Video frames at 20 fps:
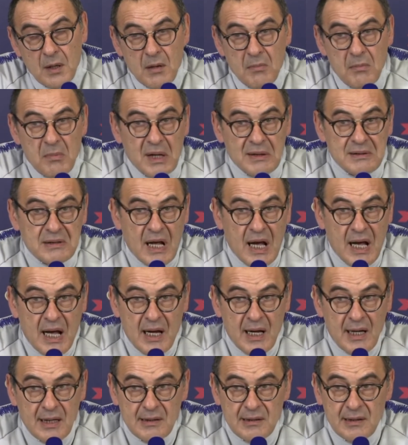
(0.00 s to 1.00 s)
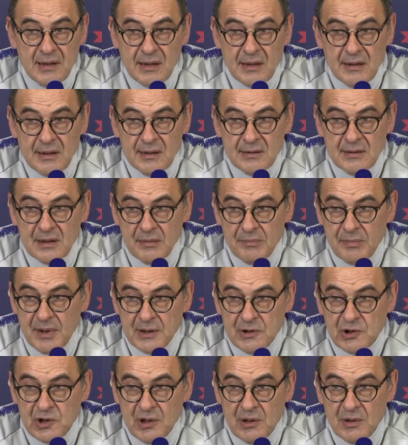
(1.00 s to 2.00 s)
But I think that
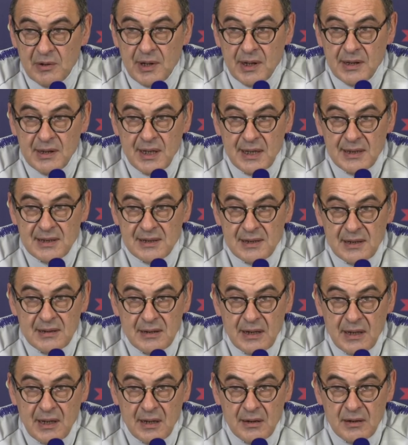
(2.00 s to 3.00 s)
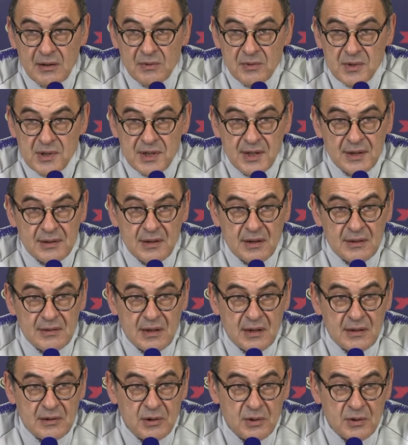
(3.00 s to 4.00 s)
Barcelona yesterday announced
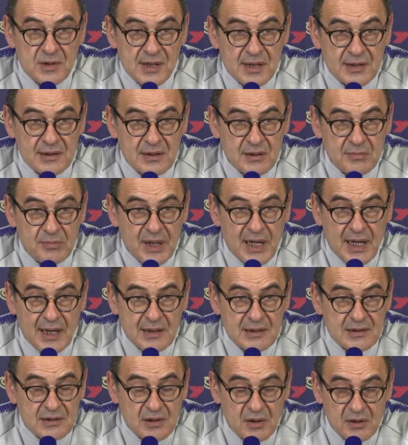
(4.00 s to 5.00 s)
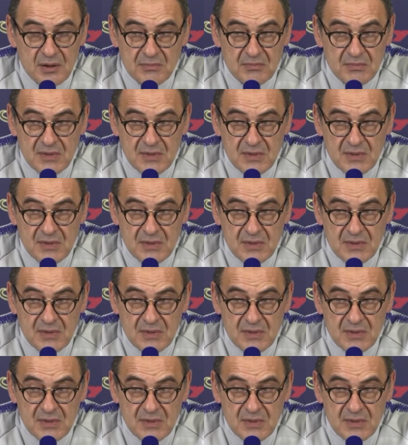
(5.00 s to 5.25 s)
the new centre-back, so...